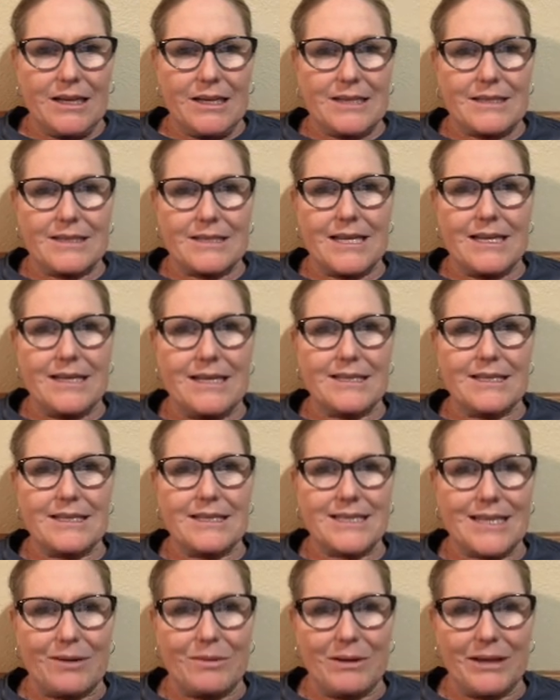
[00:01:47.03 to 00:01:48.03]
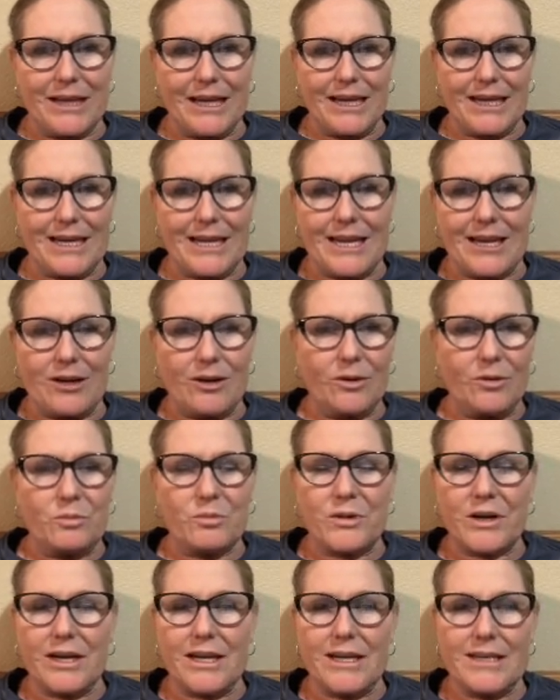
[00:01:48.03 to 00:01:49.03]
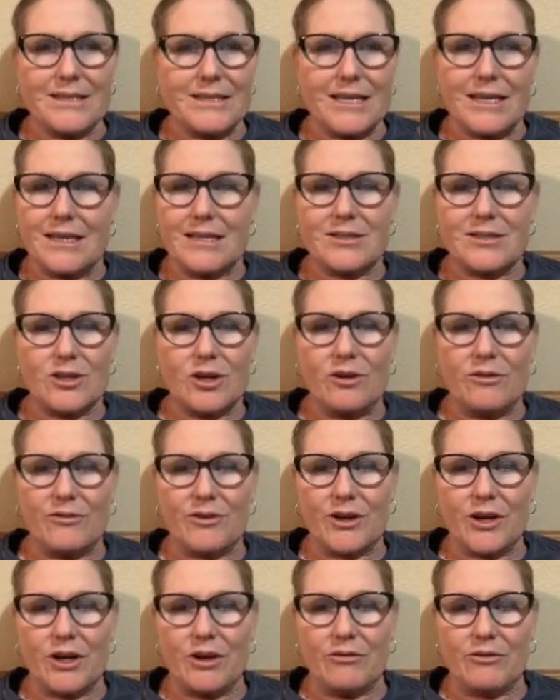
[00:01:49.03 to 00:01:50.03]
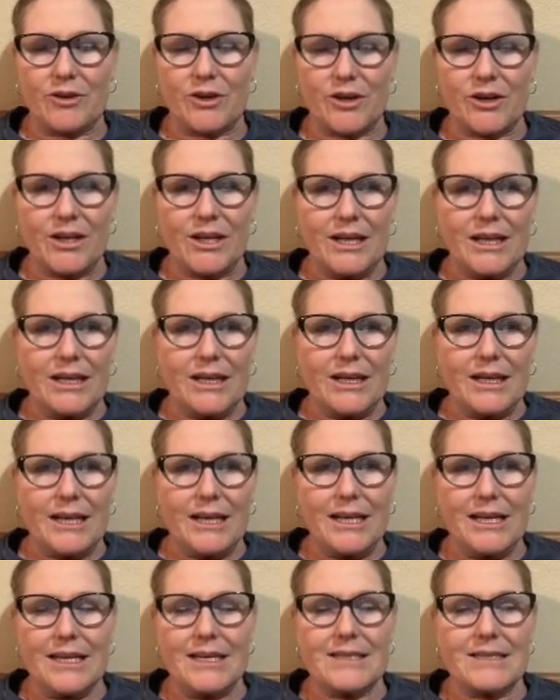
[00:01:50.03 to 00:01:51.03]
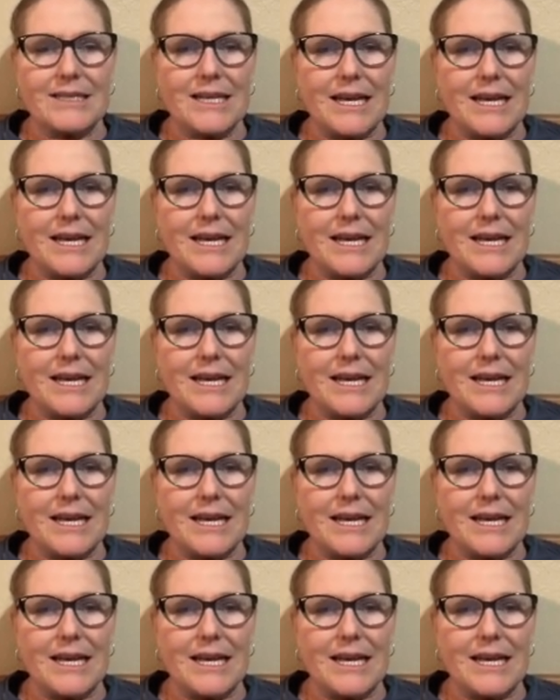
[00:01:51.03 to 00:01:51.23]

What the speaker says: See this double-headed eagle? We're going to see this over and over. It is